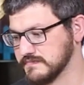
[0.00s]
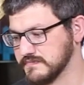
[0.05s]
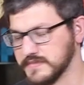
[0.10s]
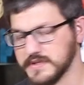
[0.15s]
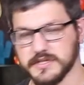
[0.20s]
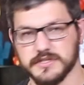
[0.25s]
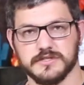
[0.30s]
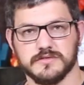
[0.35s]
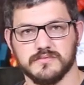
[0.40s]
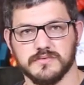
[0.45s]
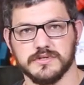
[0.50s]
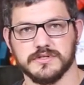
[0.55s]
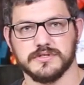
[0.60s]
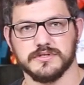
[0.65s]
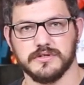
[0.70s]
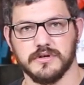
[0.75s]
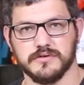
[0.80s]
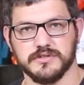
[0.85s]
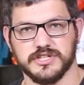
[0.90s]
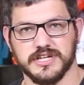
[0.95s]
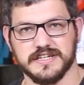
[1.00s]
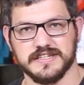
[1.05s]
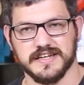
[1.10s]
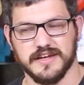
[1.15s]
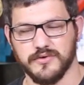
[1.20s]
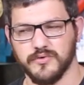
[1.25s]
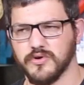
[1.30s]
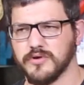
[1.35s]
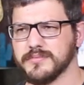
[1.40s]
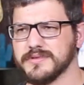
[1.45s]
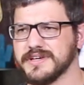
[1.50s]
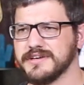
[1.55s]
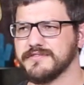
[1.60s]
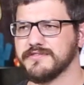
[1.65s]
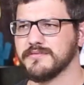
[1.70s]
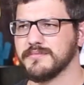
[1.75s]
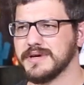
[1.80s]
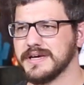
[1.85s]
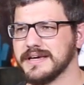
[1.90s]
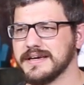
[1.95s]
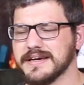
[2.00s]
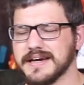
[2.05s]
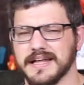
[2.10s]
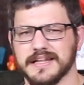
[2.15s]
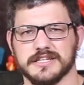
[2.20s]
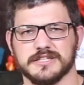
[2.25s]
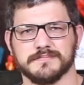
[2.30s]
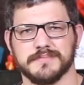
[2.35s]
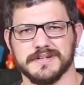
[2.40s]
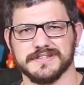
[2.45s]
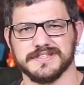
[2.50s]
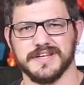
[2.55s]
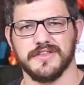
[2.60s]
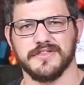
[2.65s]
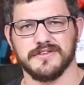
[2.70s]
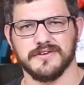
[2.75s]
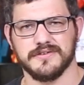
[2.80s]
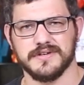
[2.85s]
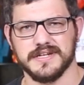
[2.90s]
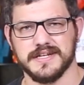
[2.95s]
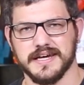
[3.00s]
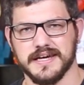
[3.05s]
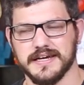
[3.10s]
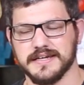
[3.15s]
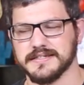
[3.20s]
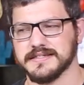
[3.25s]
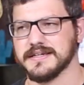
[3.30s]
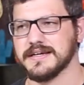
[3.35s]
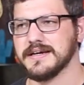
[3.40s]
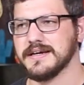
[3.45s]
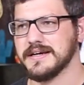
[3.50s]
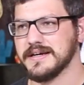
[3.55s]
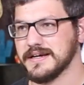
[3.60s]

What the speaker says: This was no change. That normally for me, Aliexpress like 30 days.